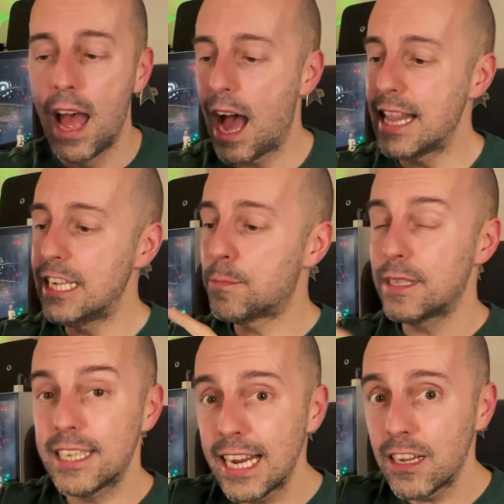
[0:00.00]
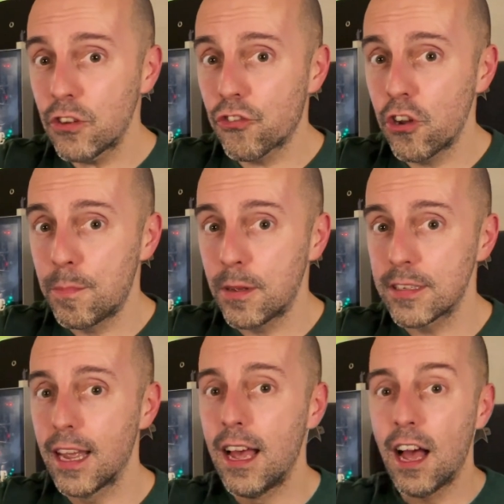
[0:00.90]
And these particular
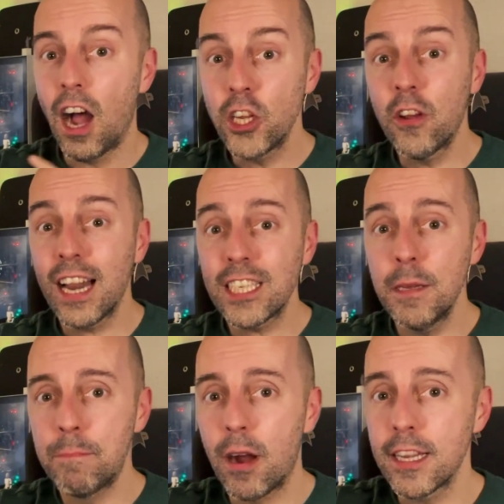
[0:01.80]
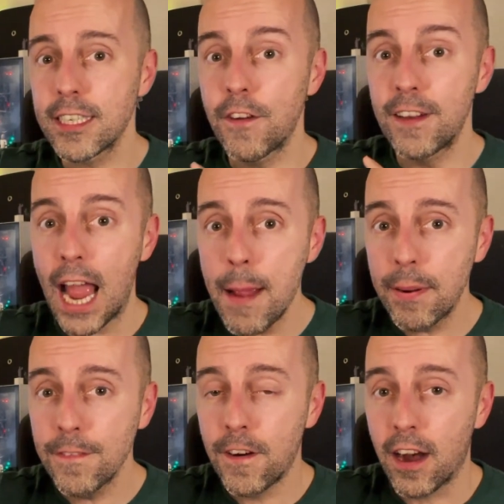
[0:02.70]
troopers, you can actually buy yourself an
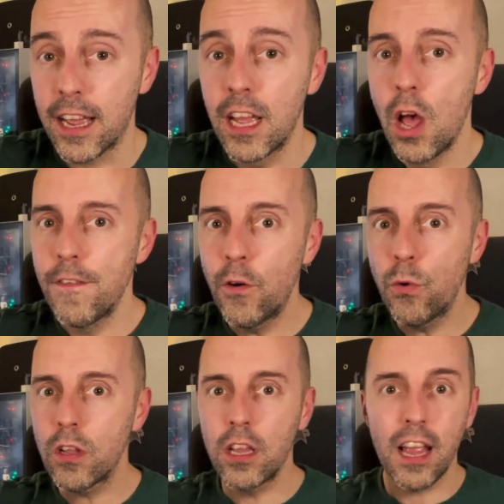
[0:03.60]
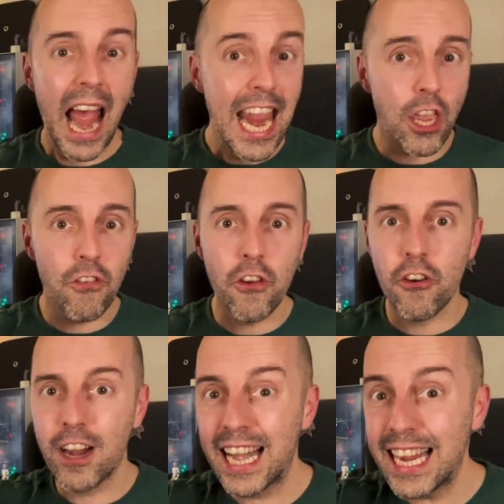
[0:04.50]
amplifier with all the
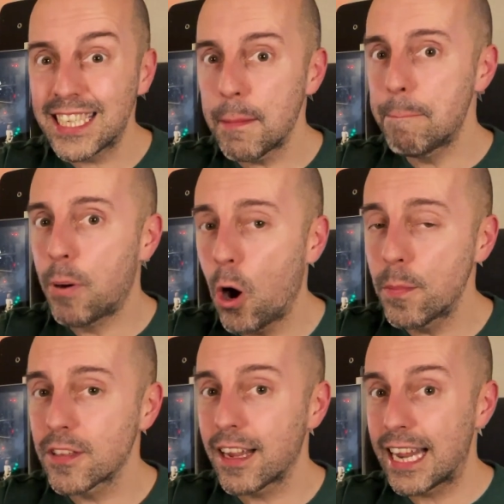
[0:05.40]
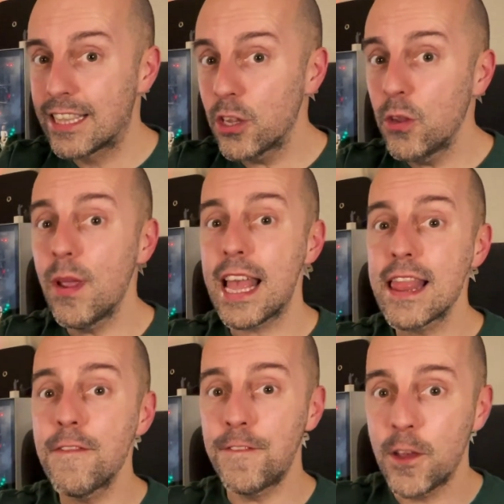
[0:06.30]
accurate clicks and pops like they do in
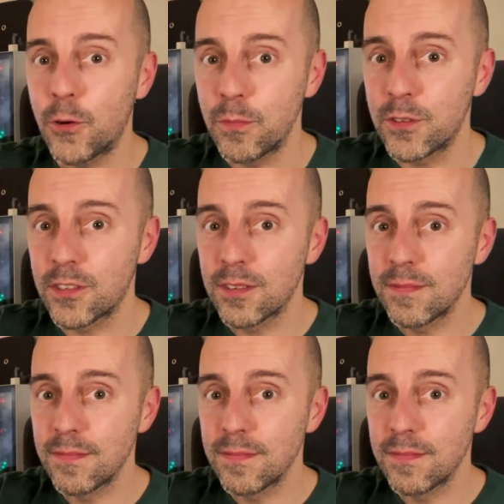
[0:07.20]
the films.